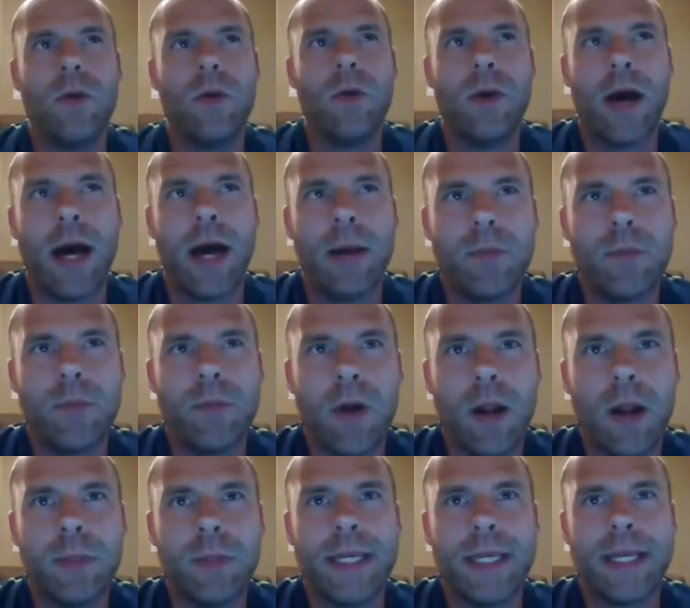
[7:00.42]
I'm
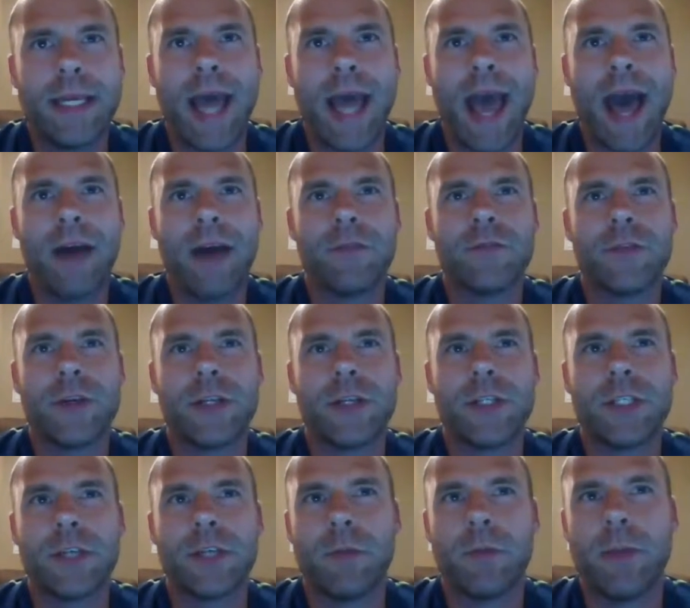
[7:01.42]
probably an average
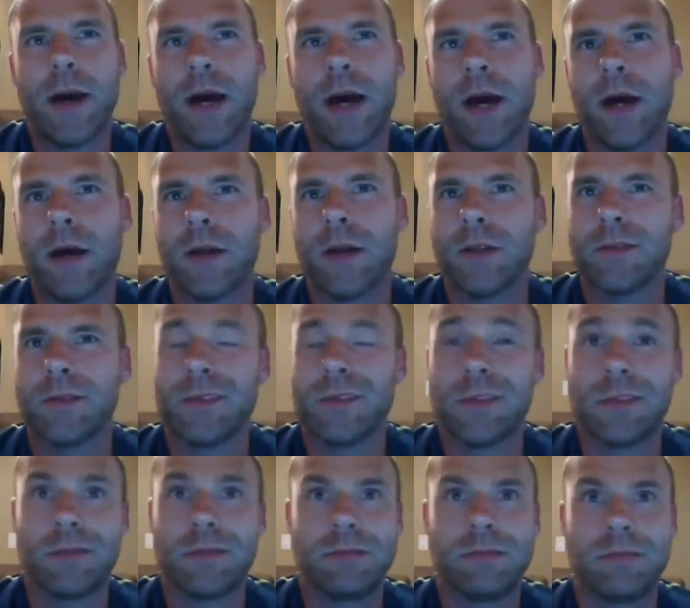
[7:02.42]
of about
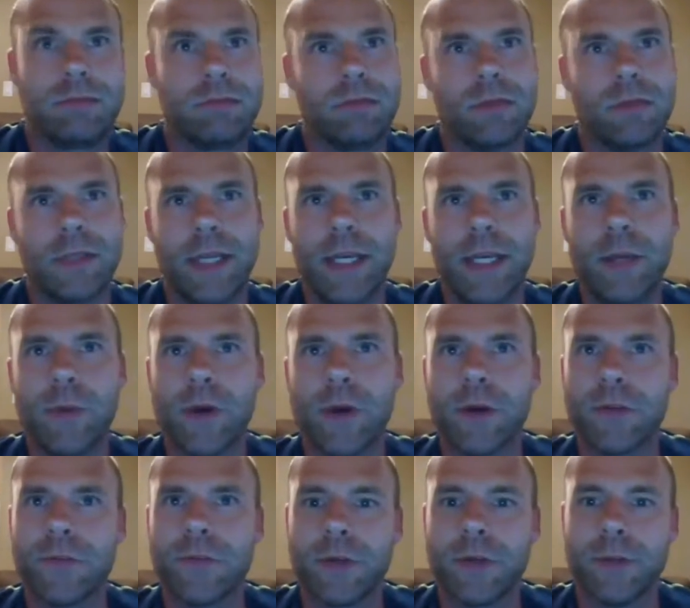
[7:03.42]

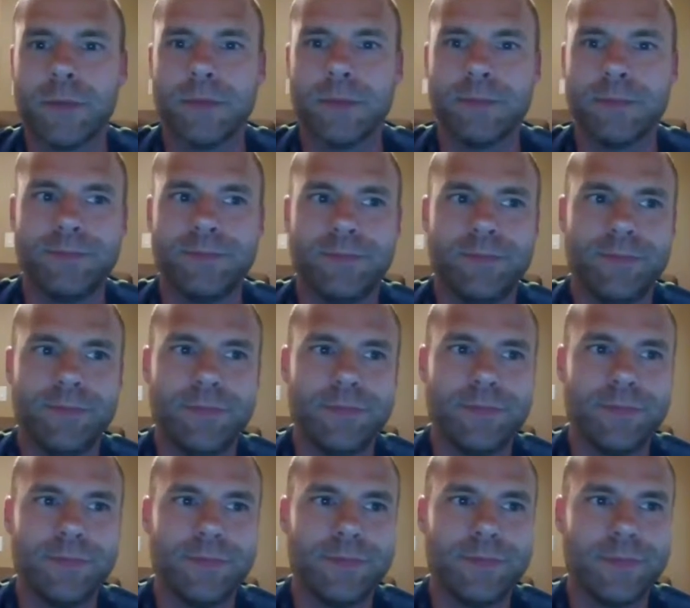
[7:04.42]
anywhere from,
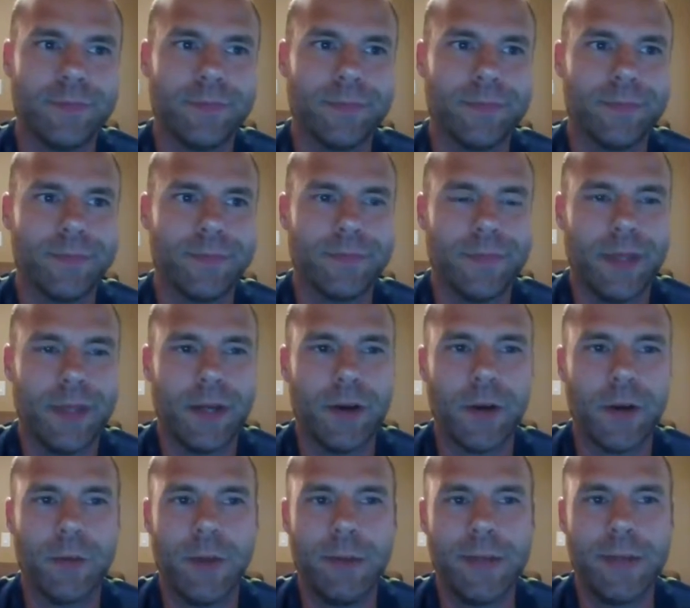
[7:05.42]
I don't
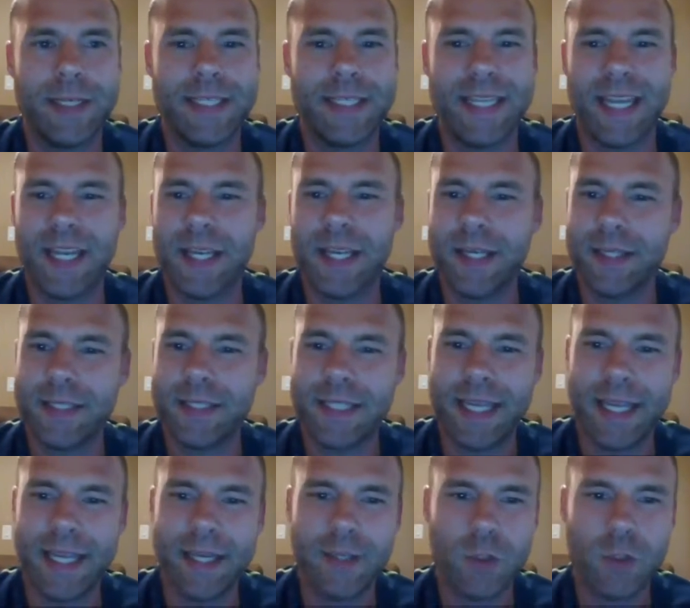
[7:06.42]
know, maybe 10,
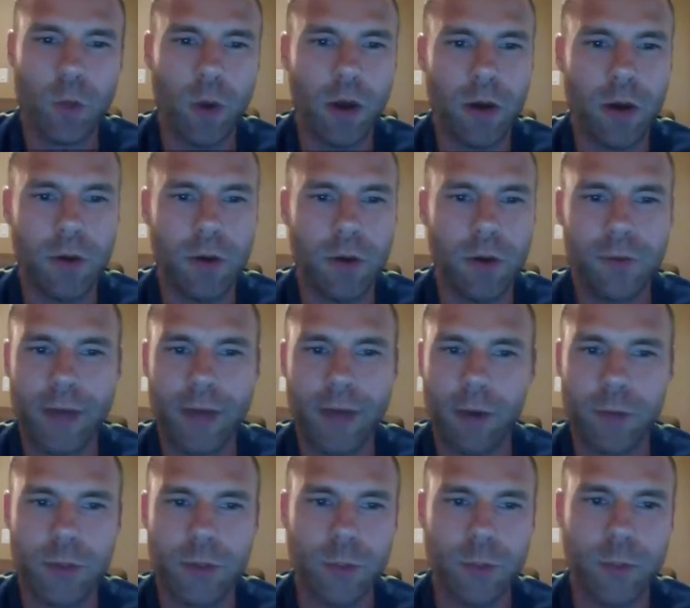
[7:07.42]
12
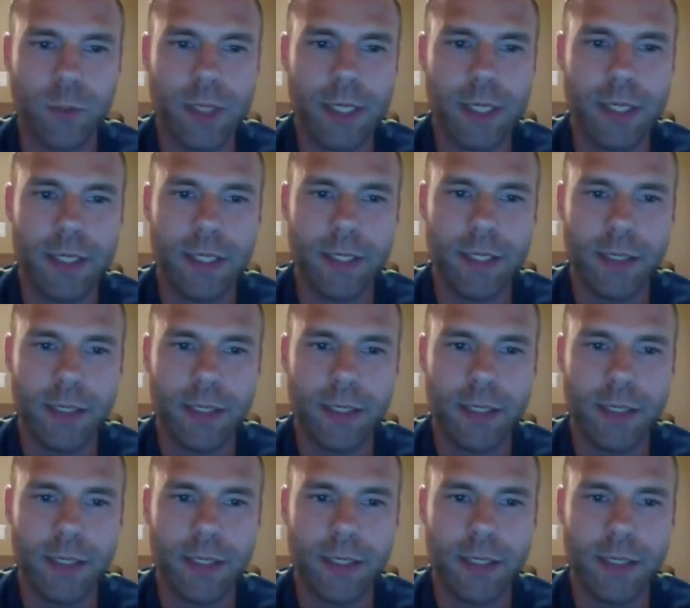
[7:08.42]
hours a week,